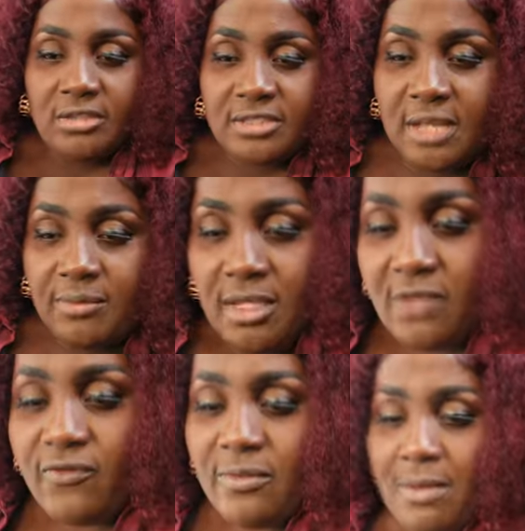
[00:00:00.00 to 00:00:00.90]
Them
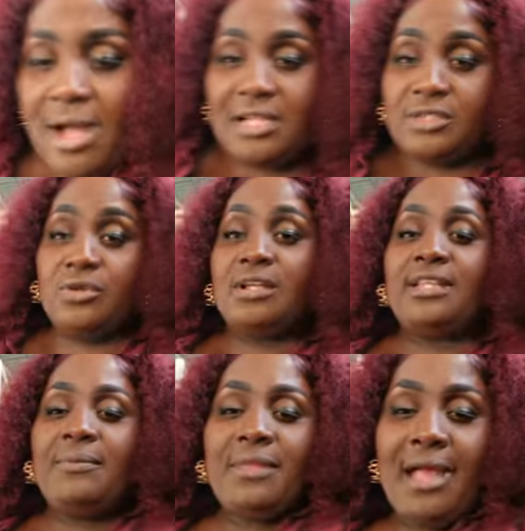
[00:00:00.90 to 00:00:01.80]
need for ball to
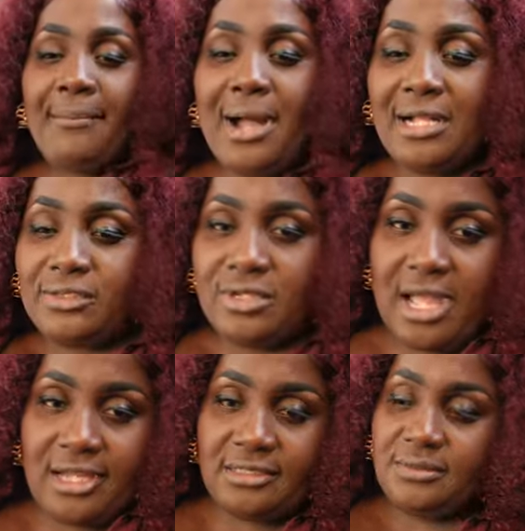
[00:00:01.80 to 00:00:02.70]
them not ball to
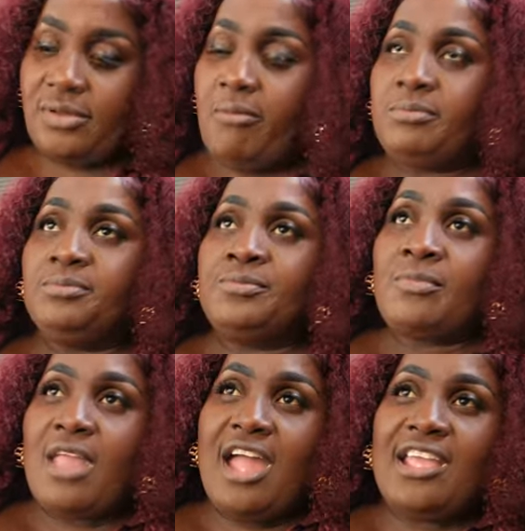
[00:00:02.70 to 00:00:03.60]
gun.
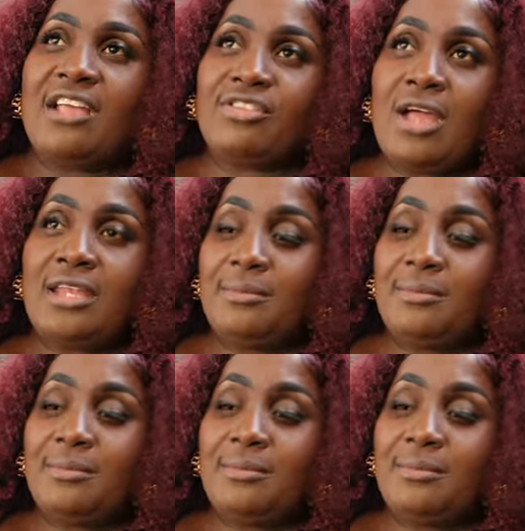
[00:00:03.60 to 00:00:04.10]
I just for the